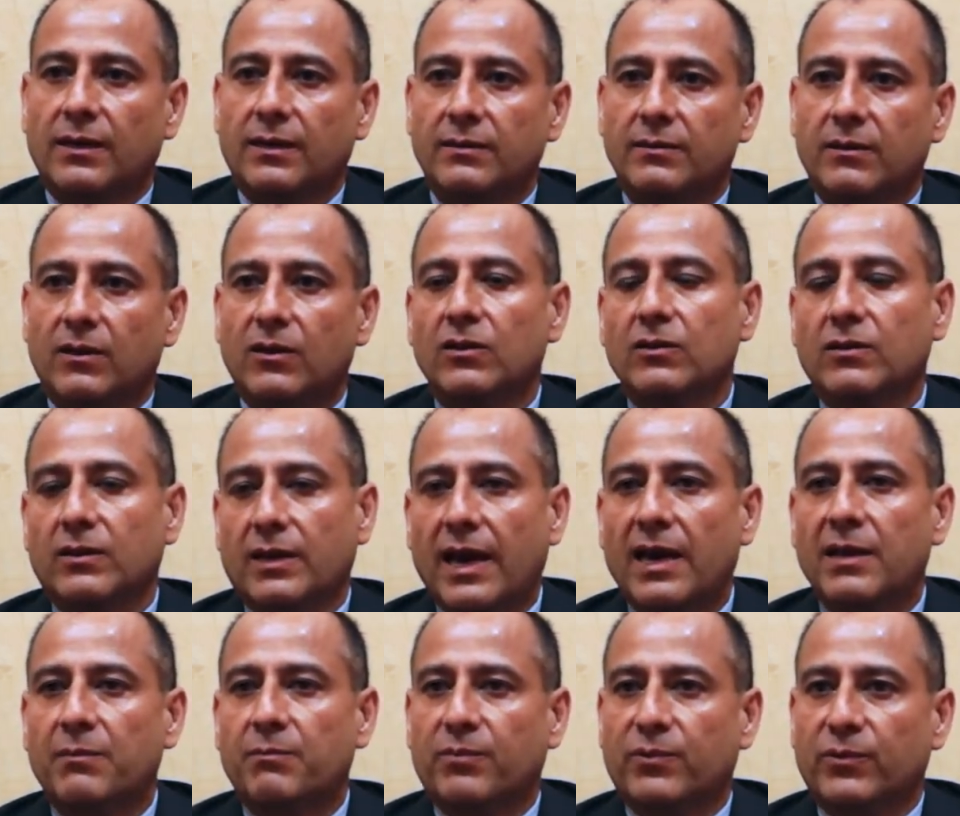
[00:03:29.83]
all
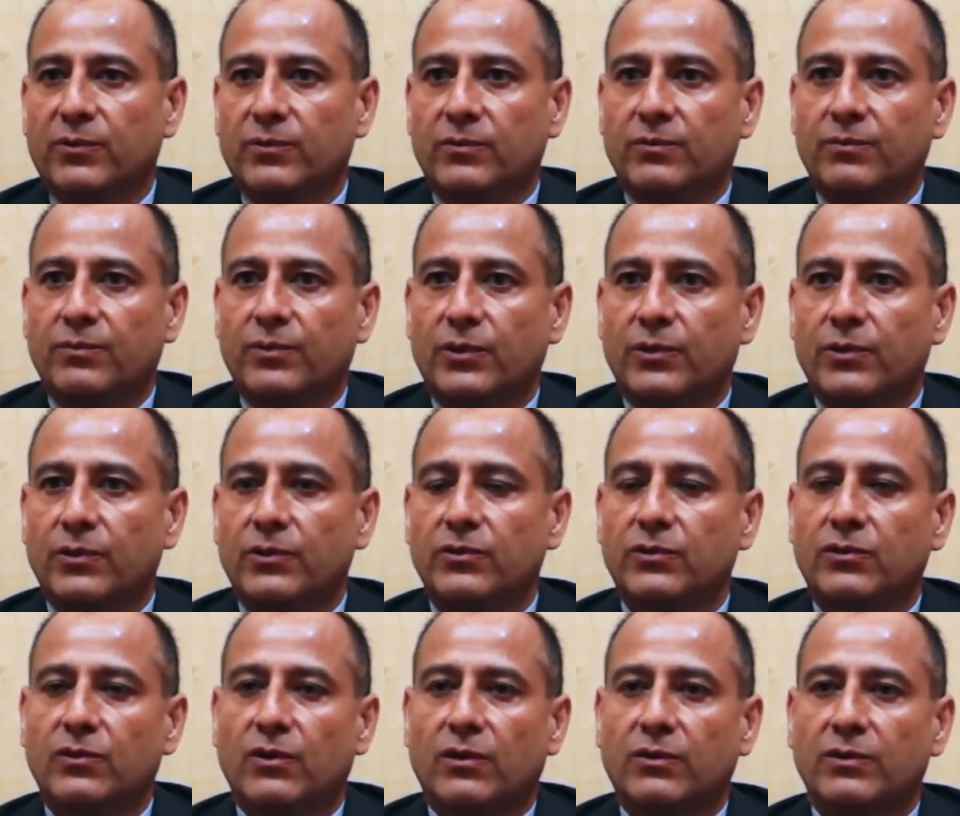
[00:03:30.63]
CAD
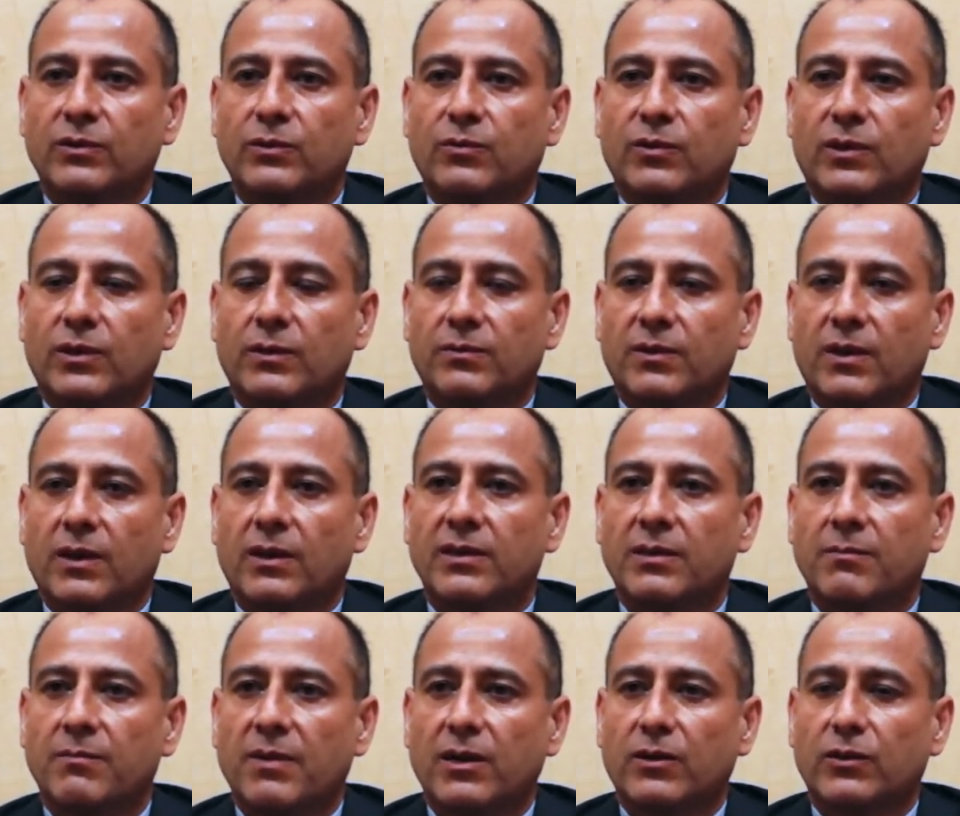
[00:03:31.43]
produced drawings were
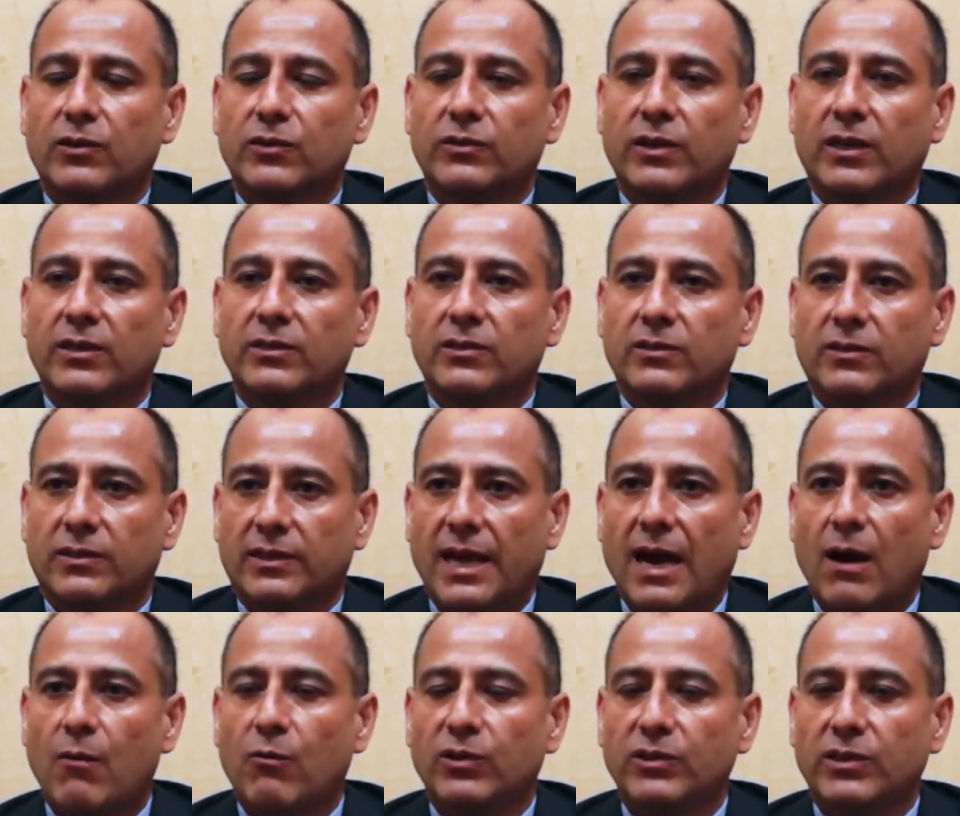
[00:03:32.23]
done in MicroStation.
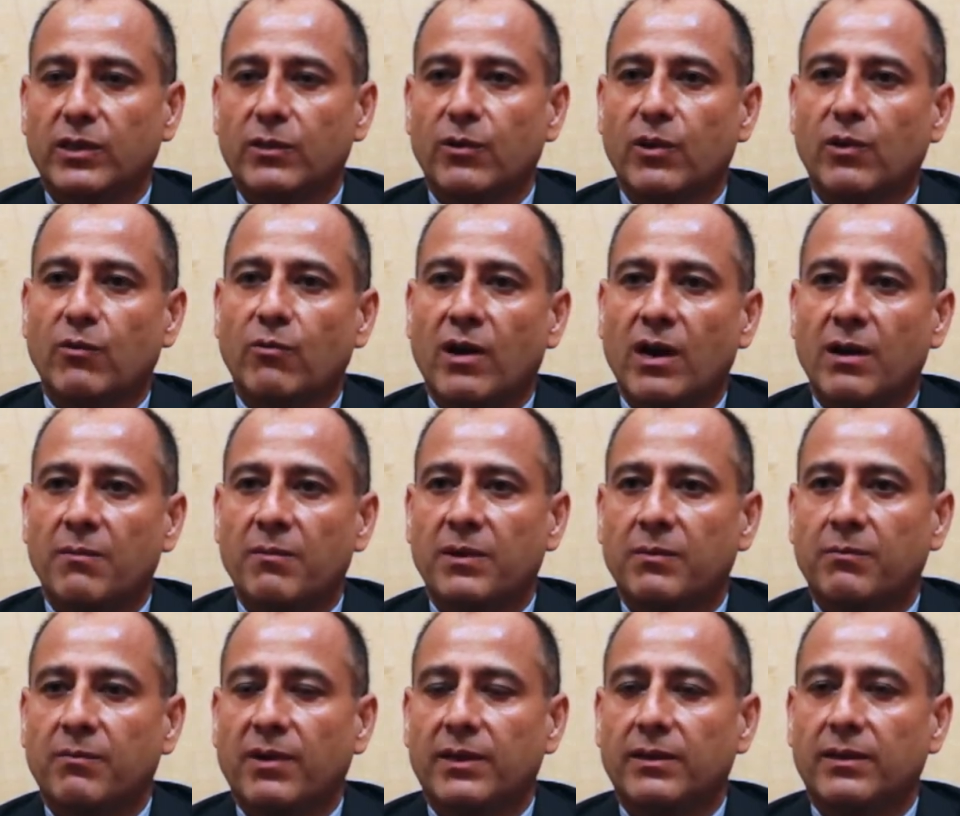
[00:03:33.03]
That was a
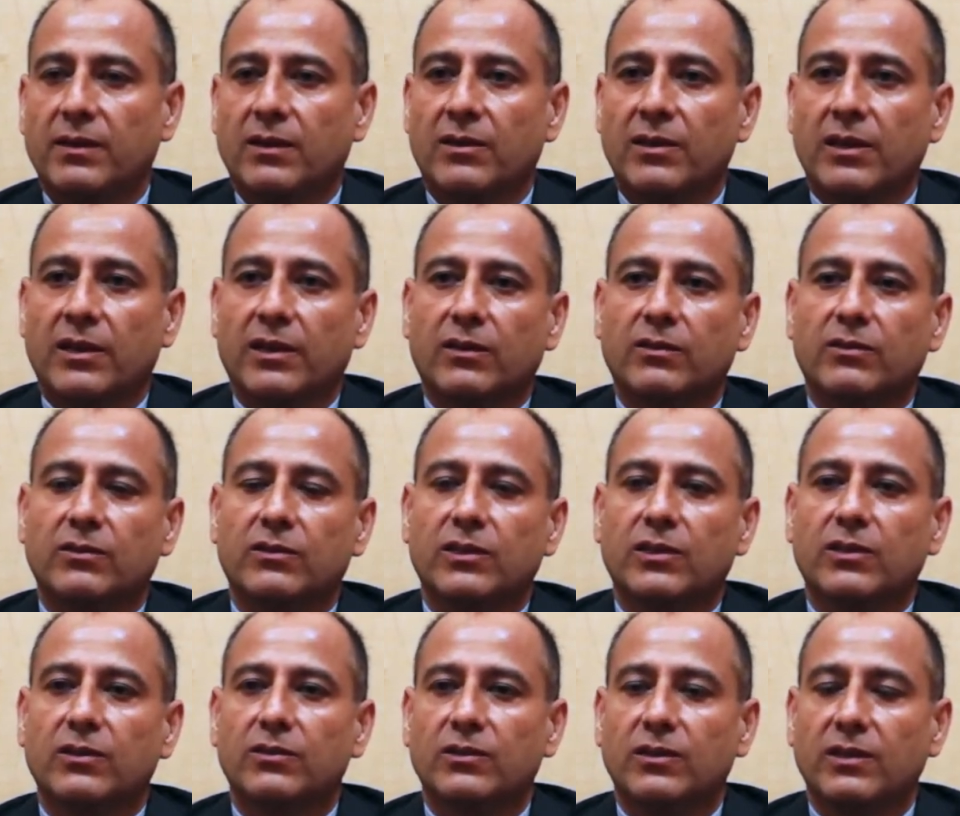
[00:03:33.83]
requirement by the Connecticut
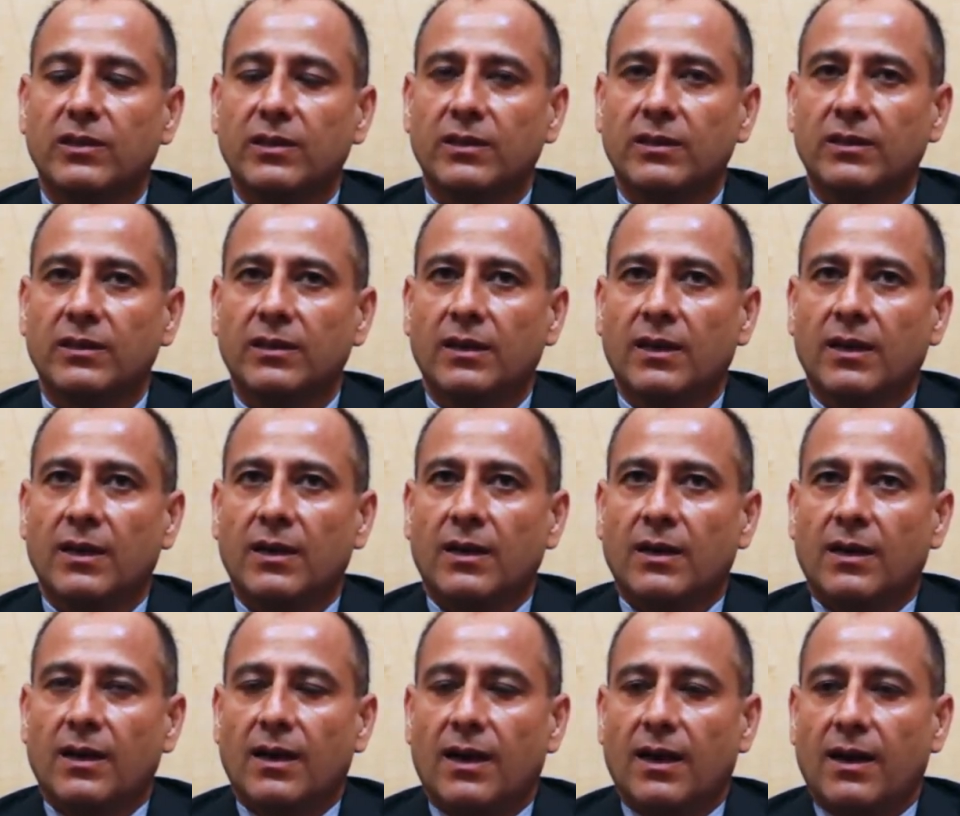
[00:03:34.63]

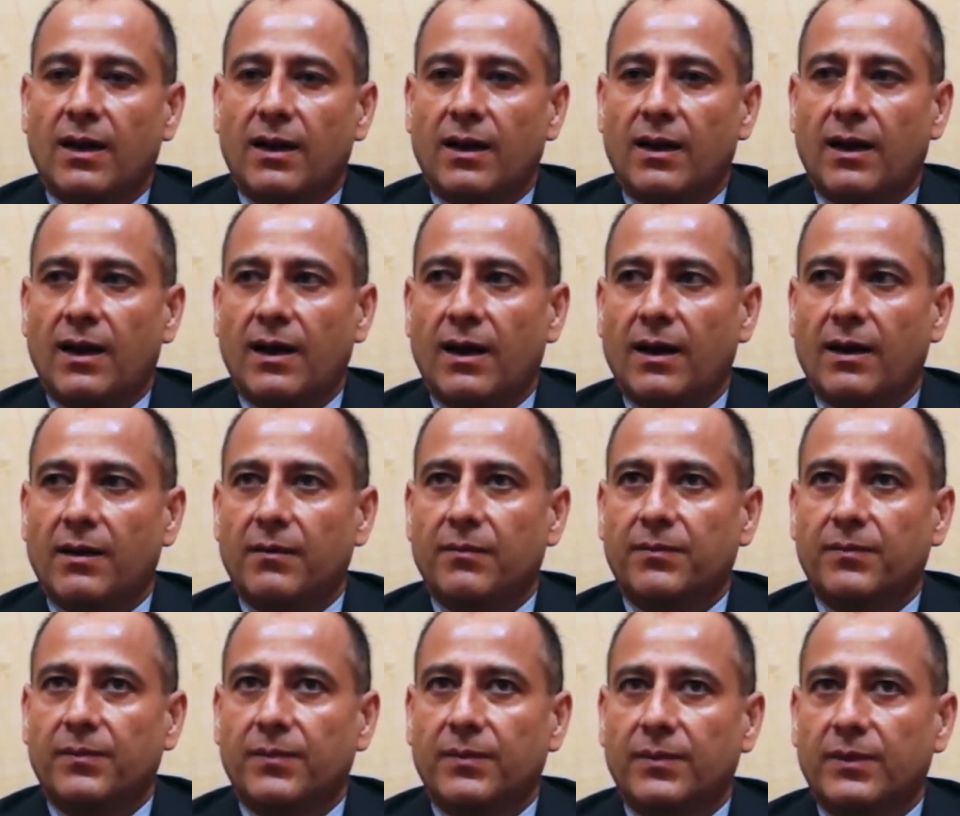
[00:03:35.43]
DOT.